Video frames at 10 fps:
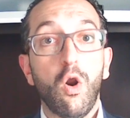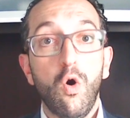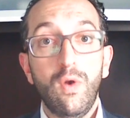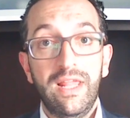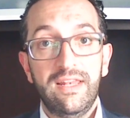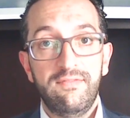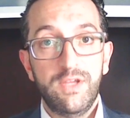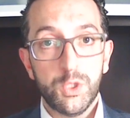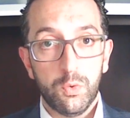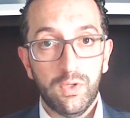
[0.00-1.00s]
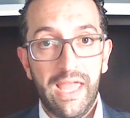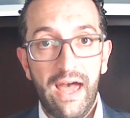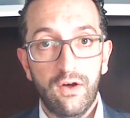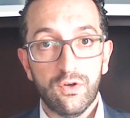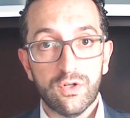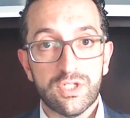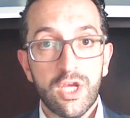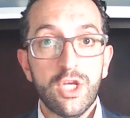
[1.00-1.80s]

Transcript: own individual calendars